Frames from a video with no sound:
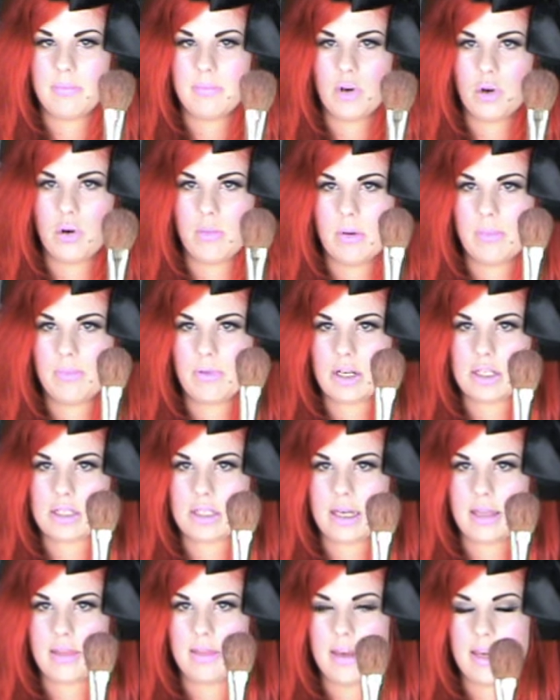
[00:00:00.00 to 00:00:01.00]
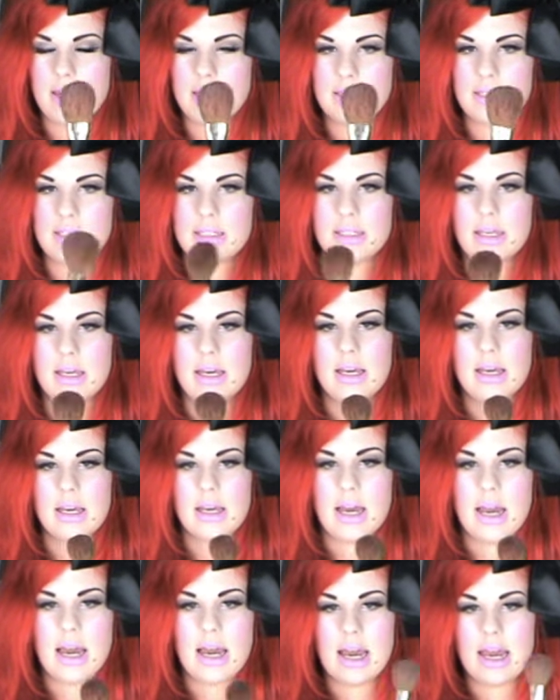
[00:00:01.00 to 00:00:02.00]
normal brush like this
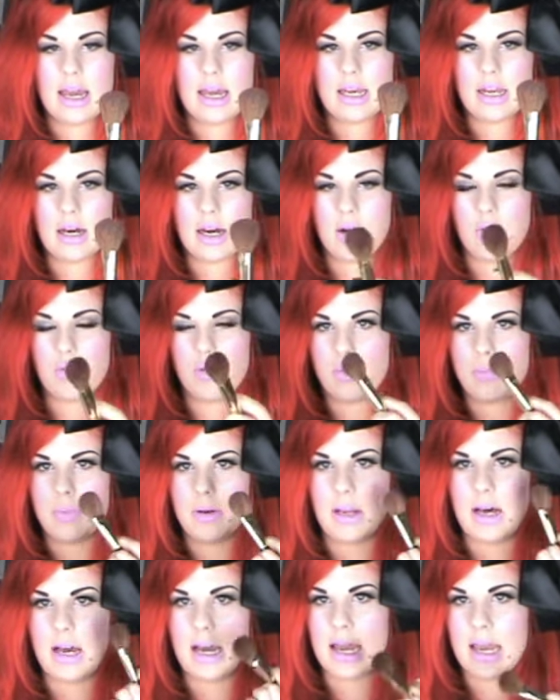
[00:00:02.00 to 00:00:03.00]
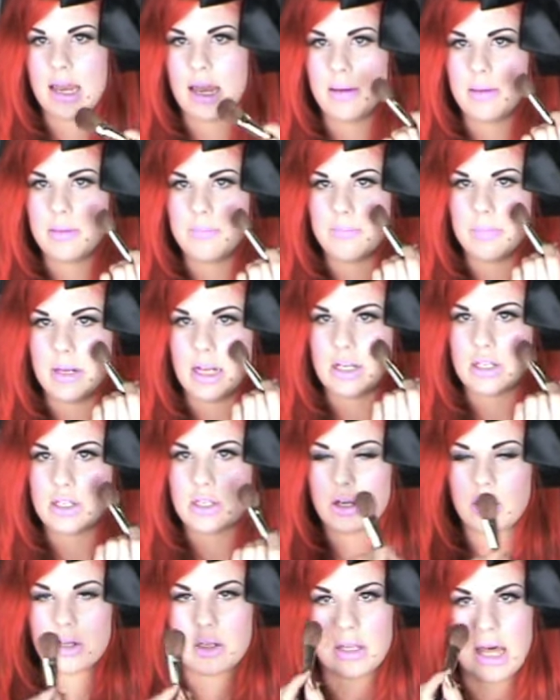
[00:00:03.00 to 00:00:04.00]
and I will apply
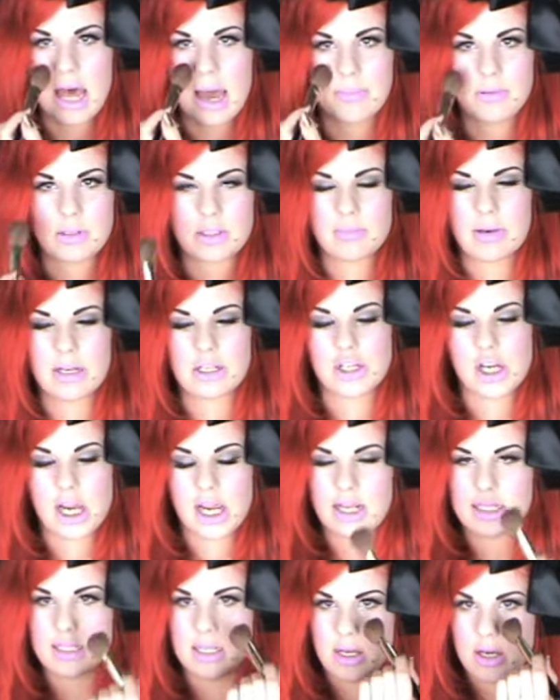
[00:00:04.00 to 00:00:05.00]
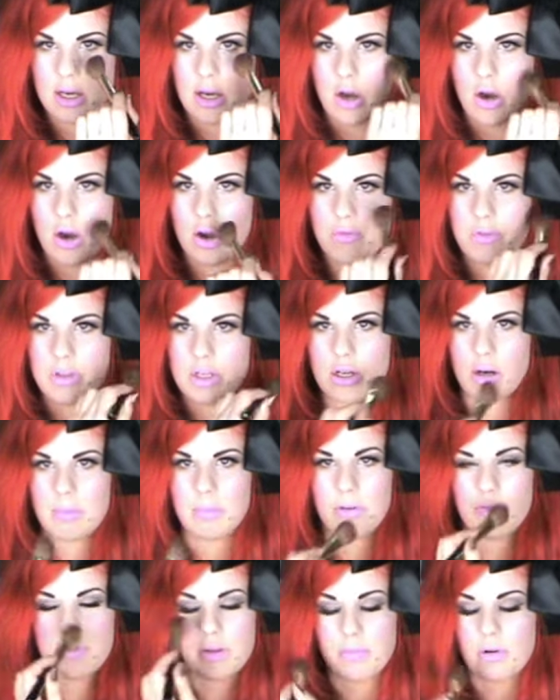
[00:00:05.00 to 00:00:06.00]
blush on the apples of my cheeks over the
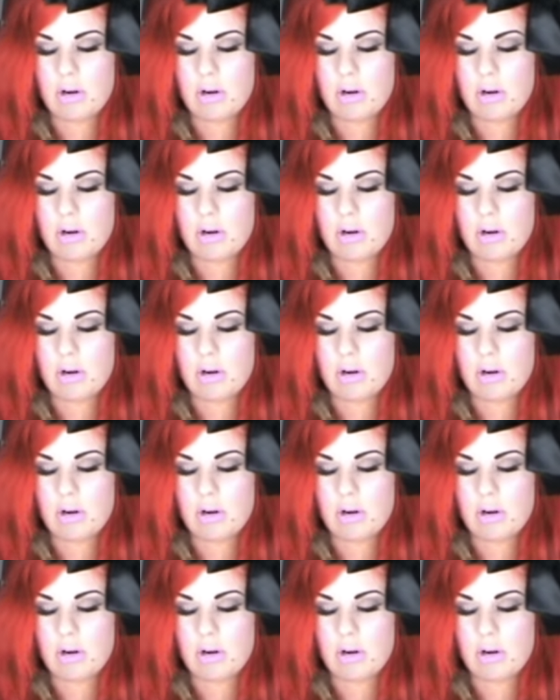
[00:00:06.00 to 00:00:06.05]
top of the